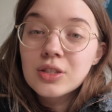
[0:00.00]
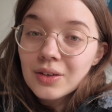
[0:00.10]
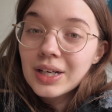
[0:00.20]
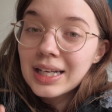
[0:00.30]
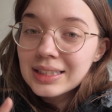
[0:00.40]

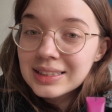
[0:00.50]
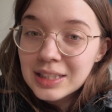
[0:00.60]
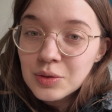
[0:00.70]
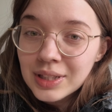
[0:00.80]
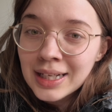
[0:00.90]
So
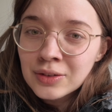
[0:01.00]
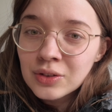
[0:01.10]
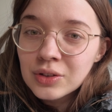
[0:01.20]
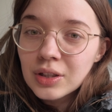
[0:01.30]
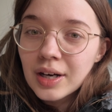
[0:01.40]
this one I
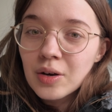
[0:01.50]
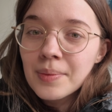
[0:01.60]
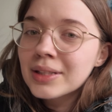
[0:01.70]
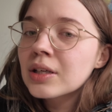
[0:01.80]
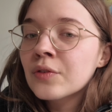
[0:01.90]
don't
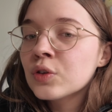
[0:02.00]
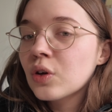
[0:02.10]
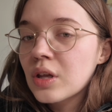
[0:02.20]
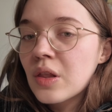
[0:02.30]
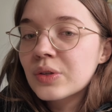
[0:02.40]
recommend, even
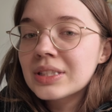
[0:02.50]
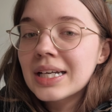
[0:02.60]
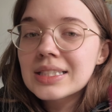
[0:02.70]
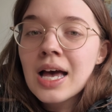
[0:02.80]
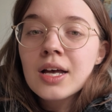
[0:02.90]
though it looks
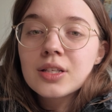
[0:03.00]
nice.